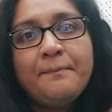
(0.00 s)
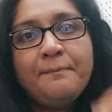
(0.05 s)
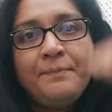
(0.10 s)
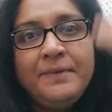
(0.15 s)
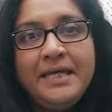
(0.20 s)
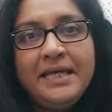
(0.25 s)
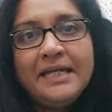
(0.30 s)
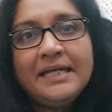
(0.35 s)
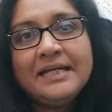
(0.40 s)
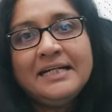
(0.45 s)

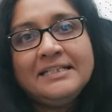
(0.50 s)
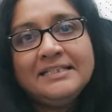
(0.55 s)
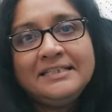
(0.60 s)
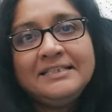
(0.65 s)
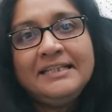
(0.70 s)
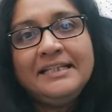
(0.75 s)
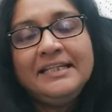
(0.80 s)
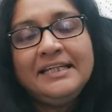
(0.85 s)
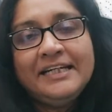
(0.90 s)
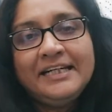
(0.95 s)
be
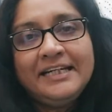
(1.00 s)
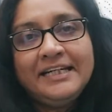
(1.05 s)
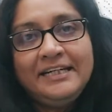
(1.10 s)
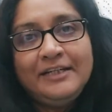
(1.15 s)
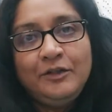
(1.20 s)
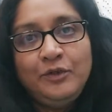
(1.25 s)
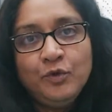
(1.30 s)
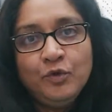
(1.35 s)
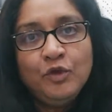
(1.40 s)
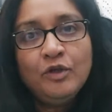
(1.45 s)

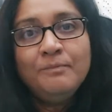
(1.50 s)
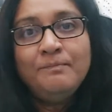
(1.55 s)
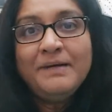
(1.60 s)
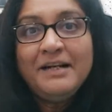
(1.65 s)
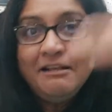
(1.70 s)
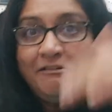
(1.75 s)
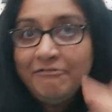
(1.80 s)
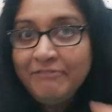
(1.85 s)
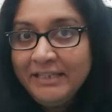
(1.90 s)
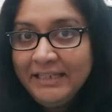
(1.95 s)
considered
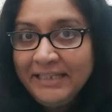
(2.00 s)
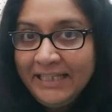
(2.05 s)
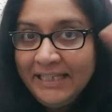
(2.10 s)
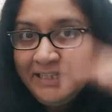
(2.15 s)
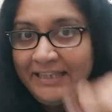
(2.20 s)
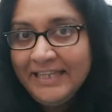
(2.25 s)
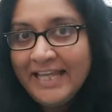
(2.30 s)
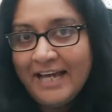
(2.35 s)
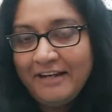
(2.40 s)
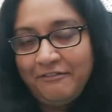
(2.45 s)
noble
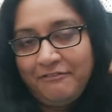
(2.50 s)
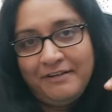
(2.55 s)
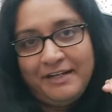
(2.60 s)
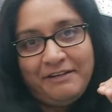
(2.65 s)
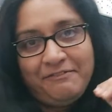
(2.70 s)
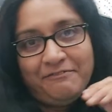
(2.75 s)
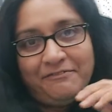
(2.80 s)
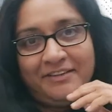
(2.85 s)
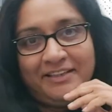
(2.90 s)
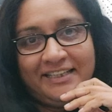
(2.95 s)
within that
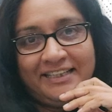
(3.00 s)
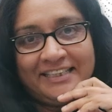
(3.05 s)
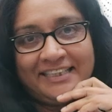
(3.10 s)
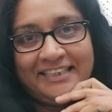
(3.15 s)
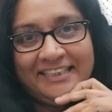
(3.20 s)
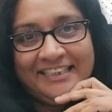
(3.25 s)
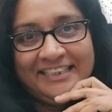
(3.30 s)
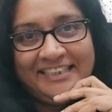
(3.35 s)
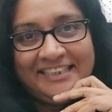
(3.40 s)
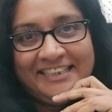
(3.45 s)
framework.